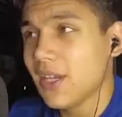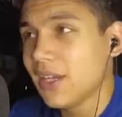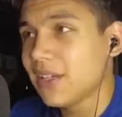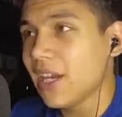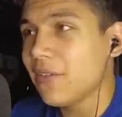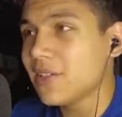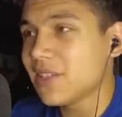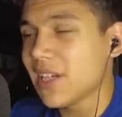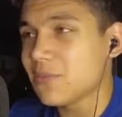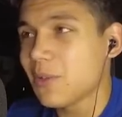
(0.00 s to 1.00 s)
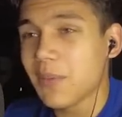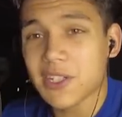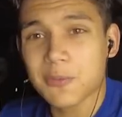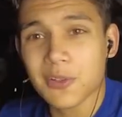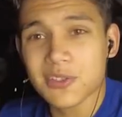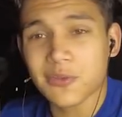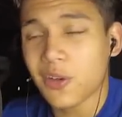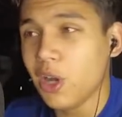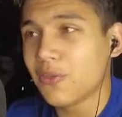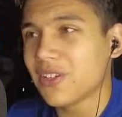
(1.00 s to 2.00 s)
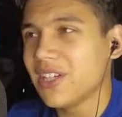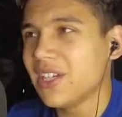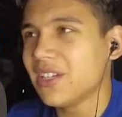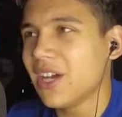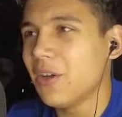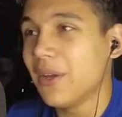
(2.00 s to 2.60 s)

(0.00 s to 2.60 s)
K-Racing has been my sponsor for over a year now,